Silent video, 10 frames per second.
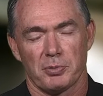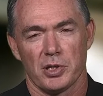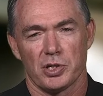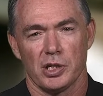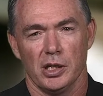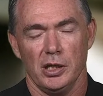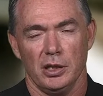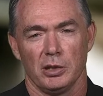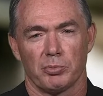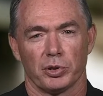this year
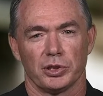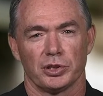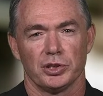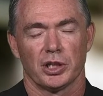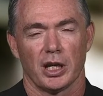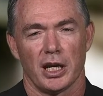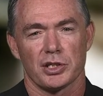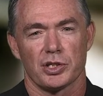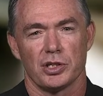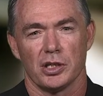in pre-season.
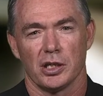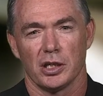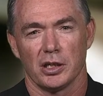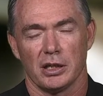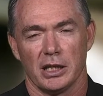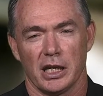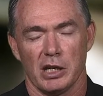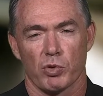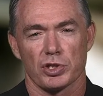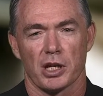Last year Hickey
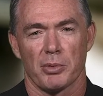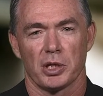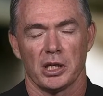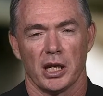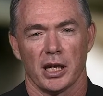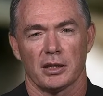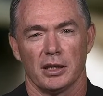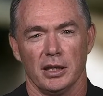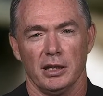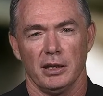wasn't able to get out
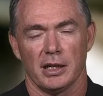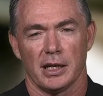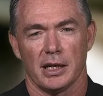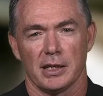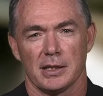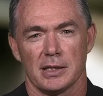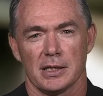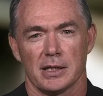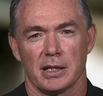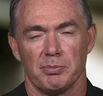there, and
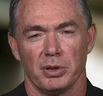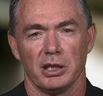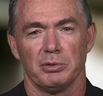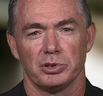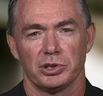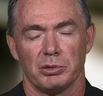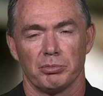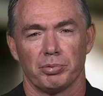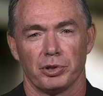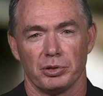uh, and Billy was in
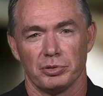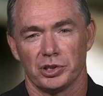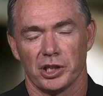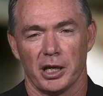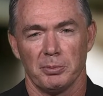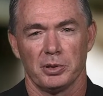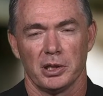pretty good shape.